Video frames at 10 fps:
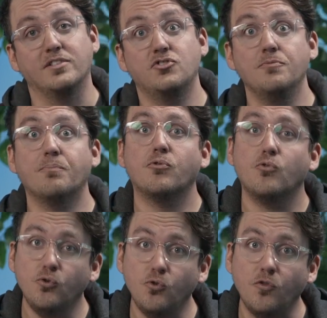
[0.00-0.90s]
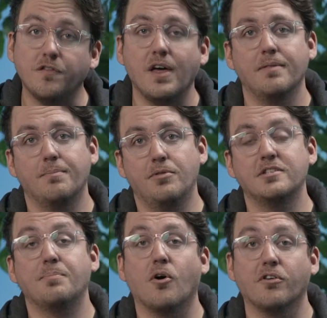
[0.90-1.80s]
to prove that this
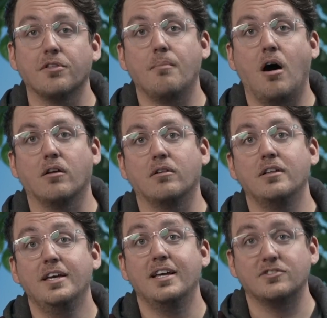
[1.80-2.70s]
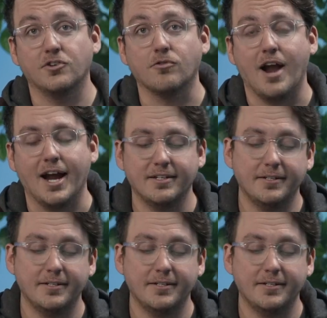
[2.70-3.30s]
part of the model is correct.